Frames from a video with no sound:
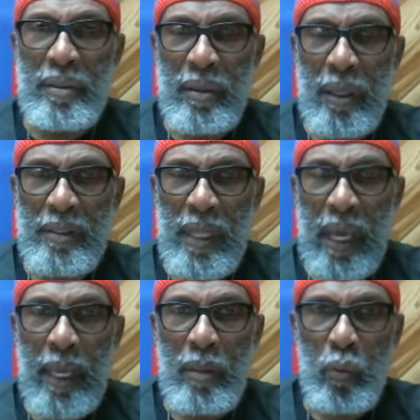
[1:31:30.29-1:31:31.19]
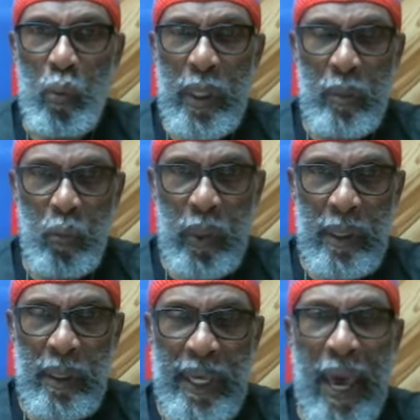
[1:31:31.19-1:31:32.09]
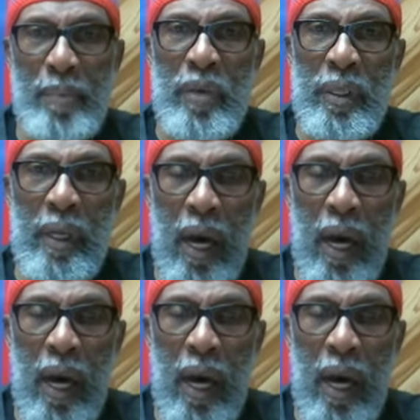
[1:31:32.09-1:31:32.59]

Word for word: you understand, when when the cat mother